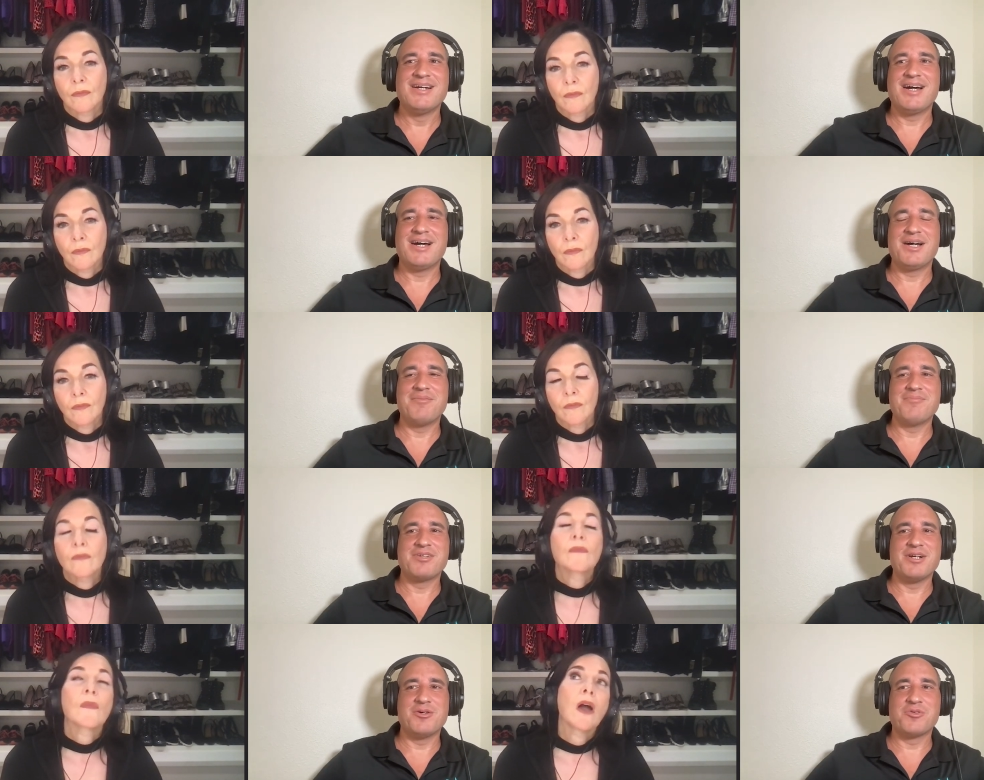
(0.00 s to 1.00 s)
Speaker 1: Um, you
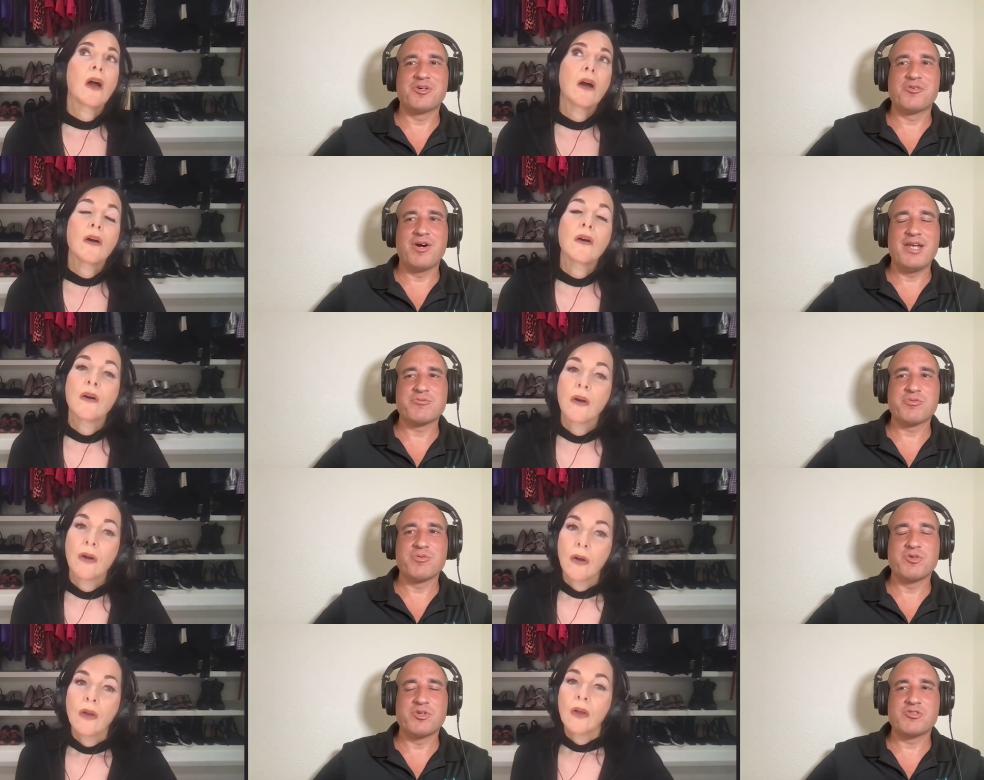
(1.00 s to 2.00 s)
know, uh, the oh. grains were
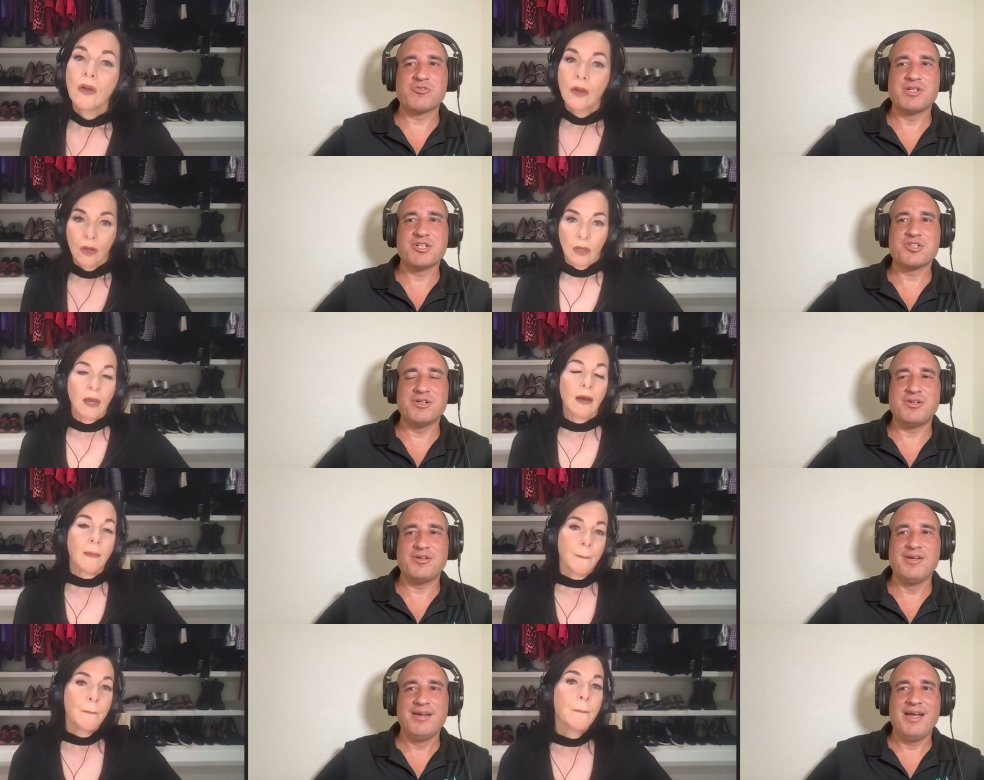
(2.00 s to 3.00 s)
more traditional.
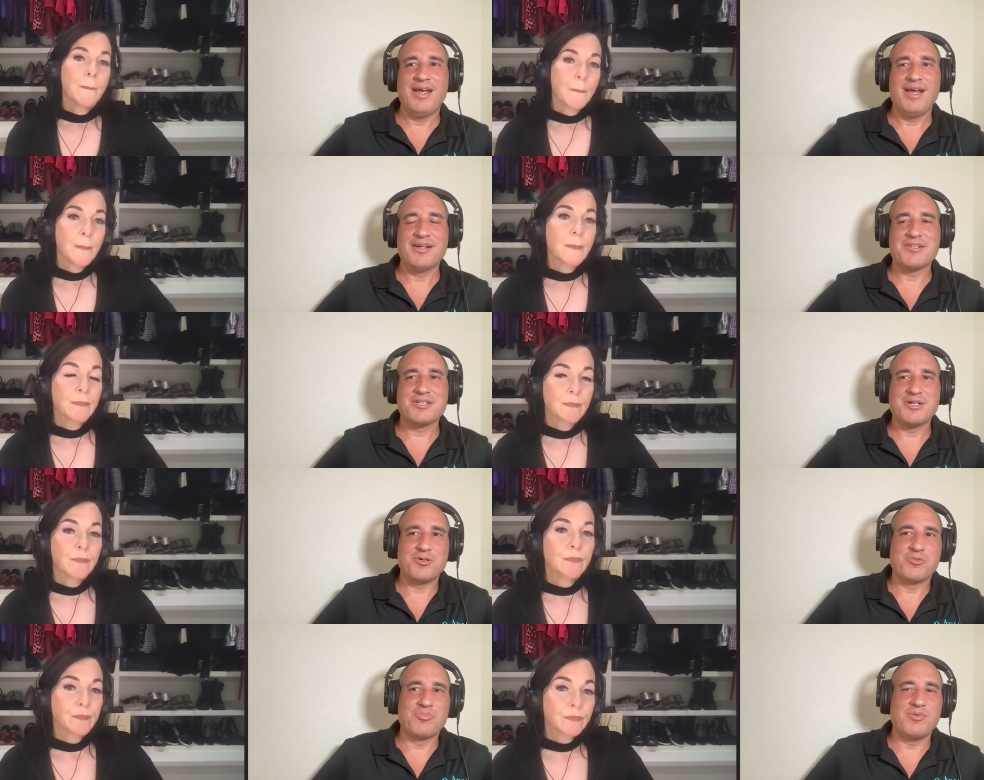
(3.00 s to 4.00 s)
Yeah. And
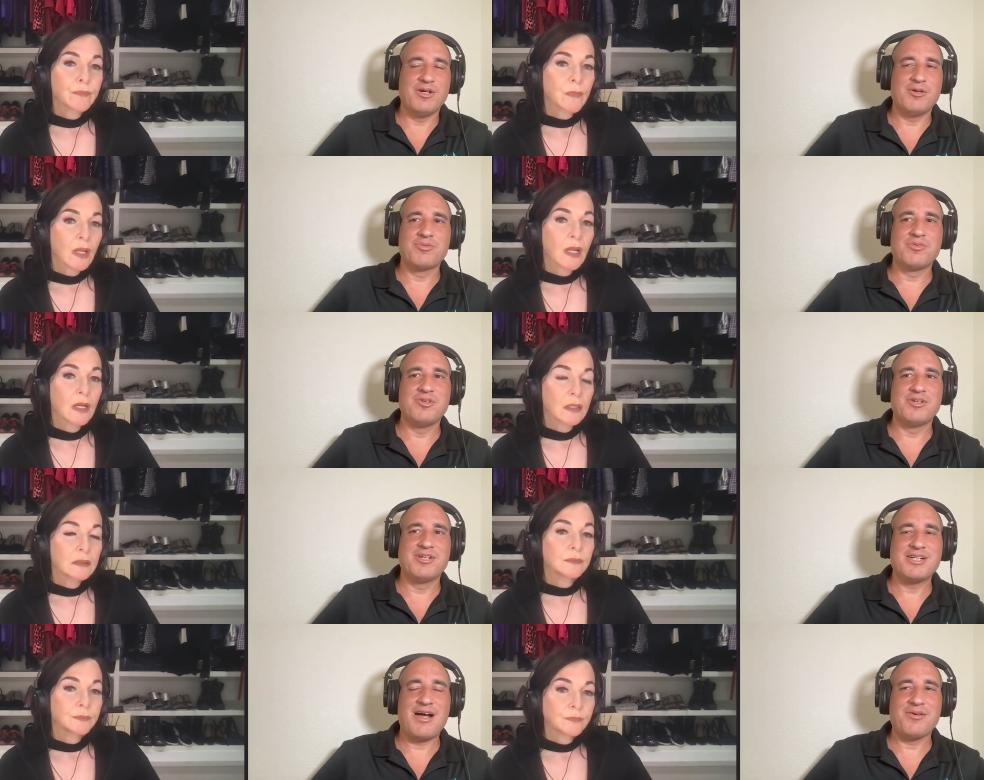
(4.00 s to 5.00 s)
so, you know, you can
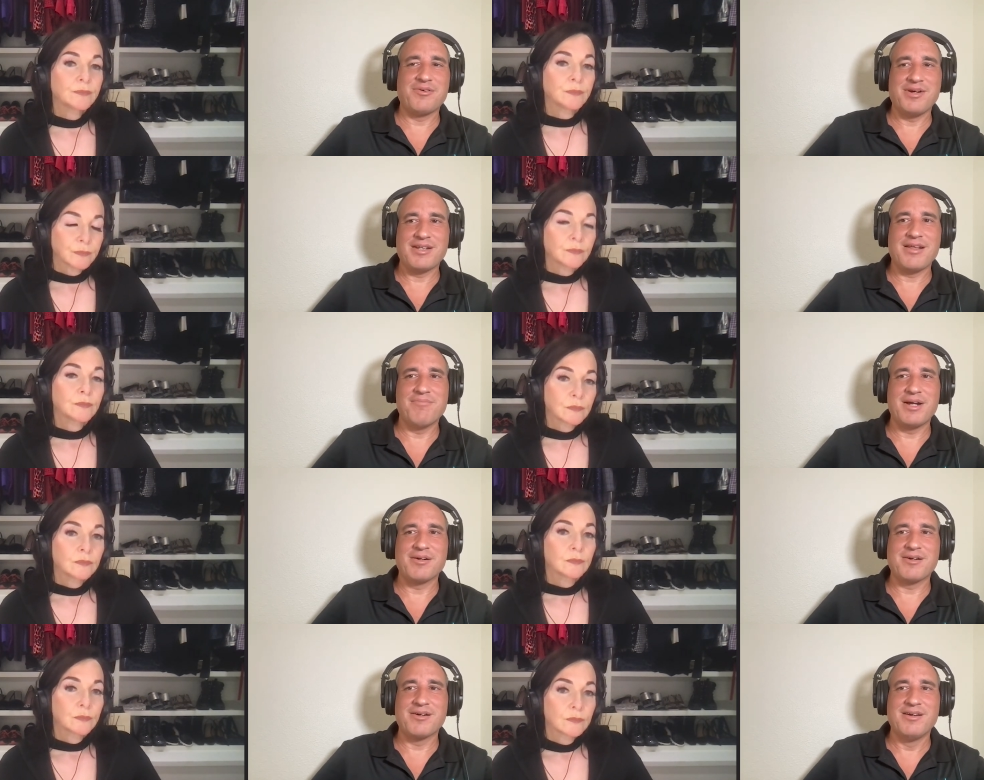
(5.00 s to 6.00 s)
tolerate them
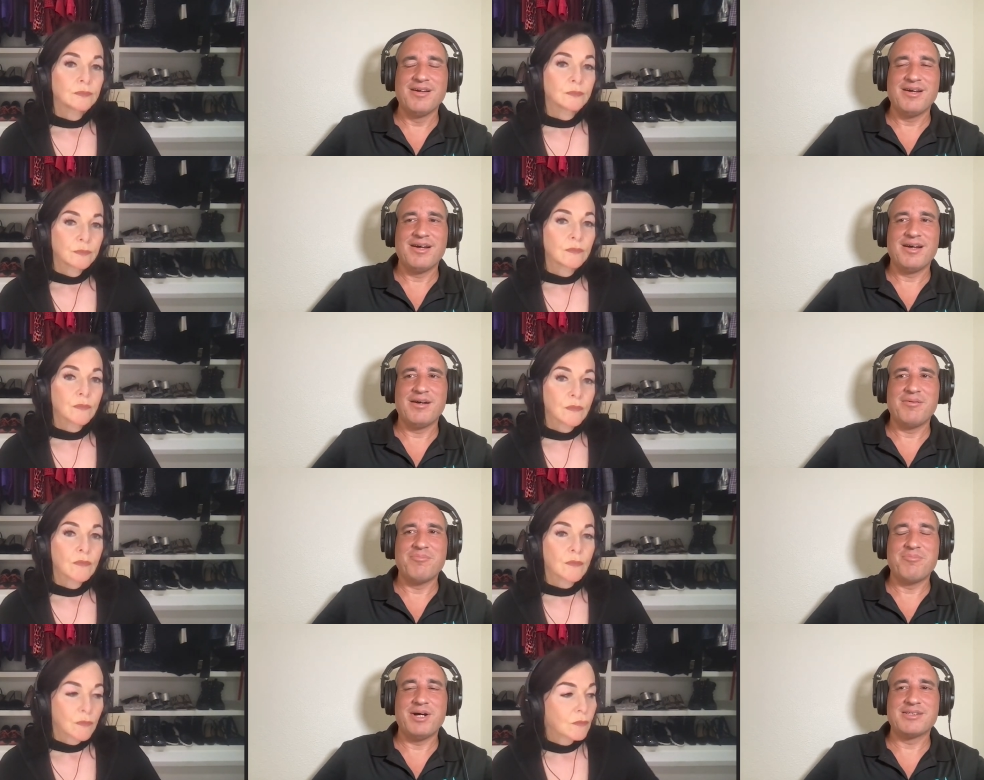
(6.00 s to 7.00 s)
better. Um,
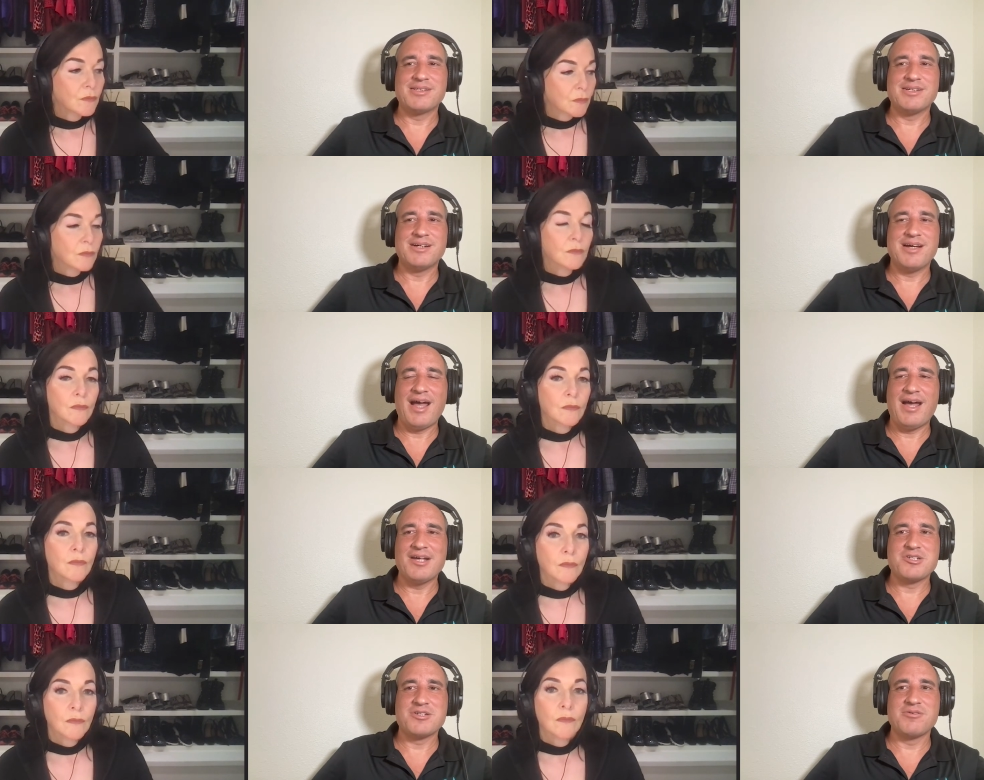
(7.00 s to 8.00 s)
but uh, as
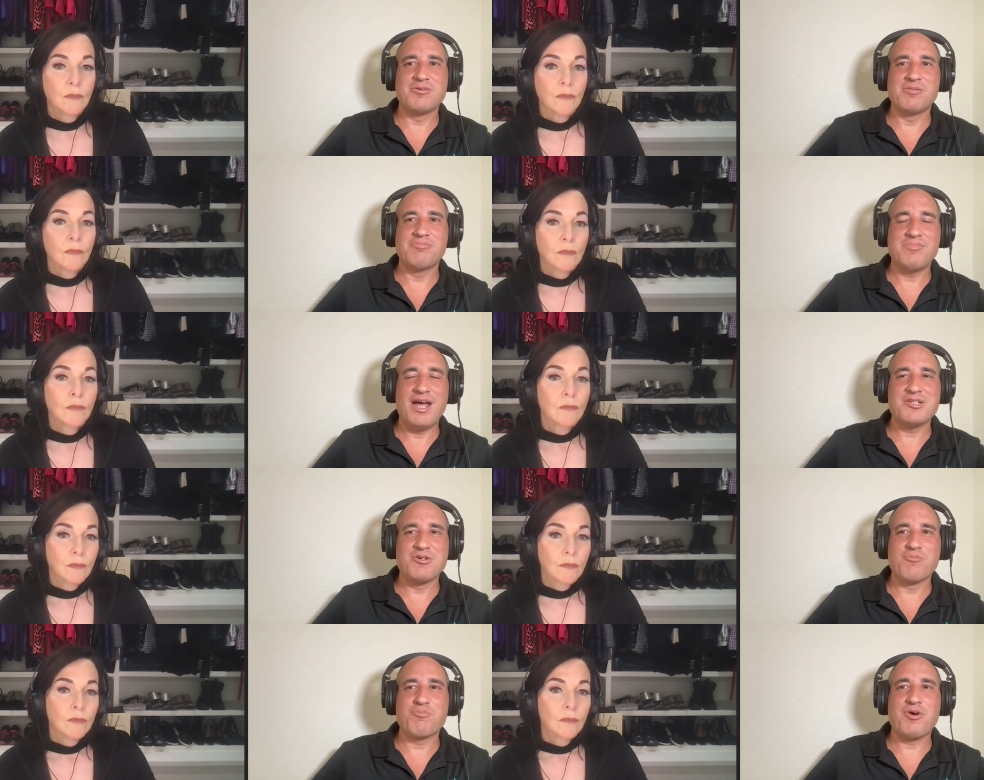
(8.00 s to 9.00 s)
you as you
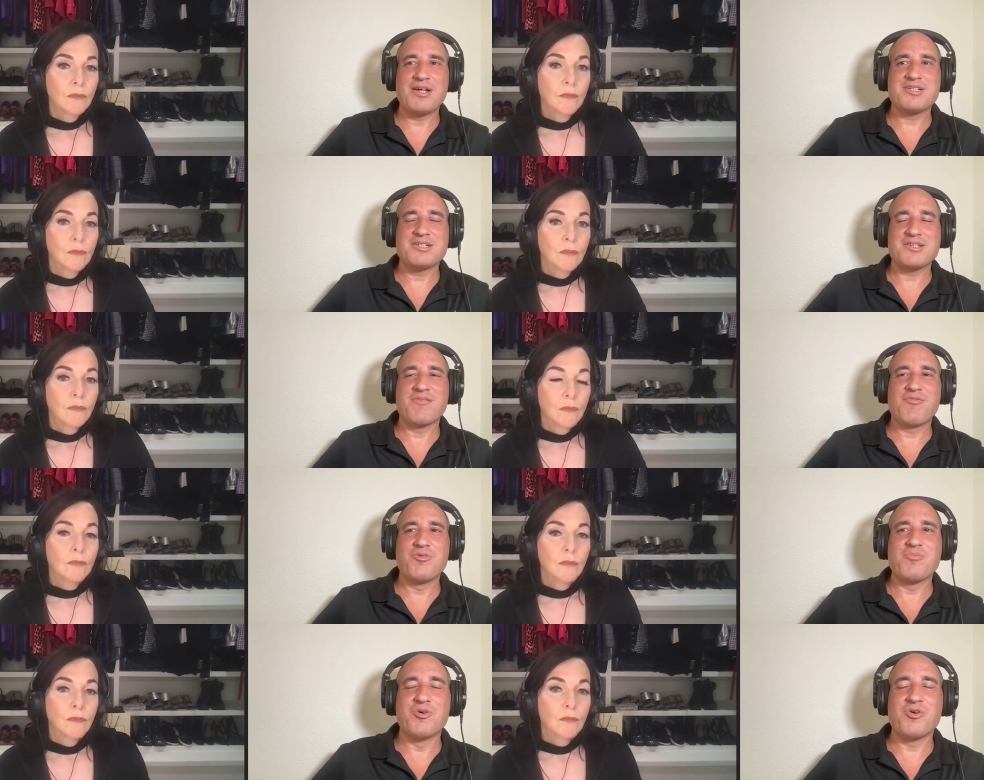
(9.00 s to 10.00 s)
process the food
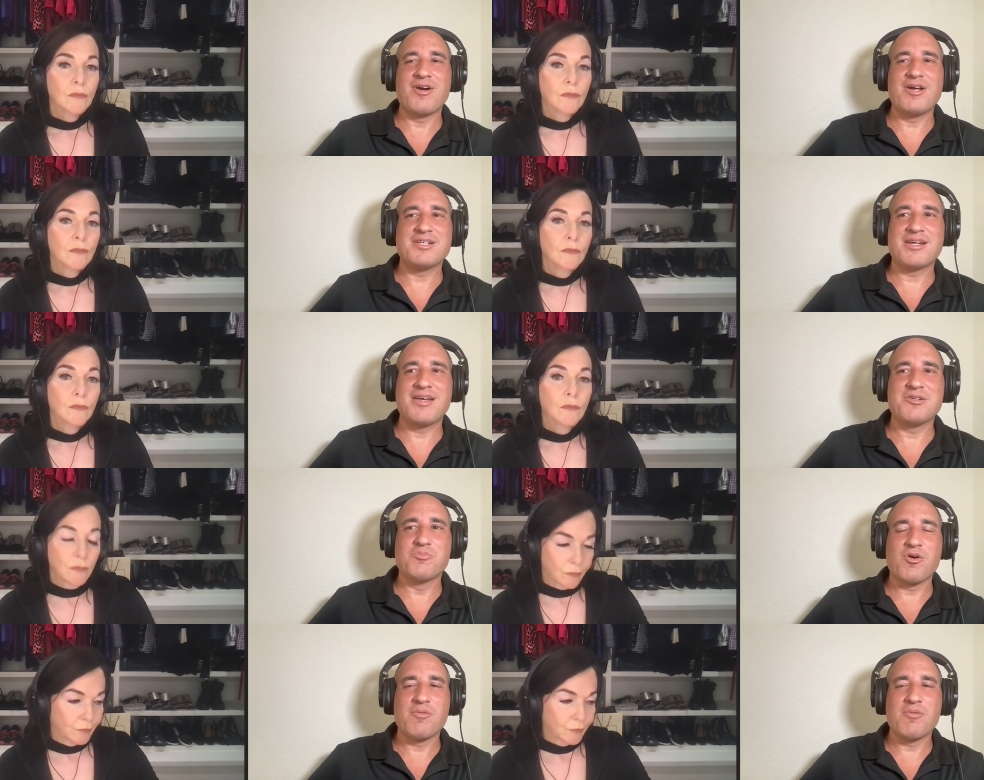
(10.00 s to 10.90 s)
more, as it gets more and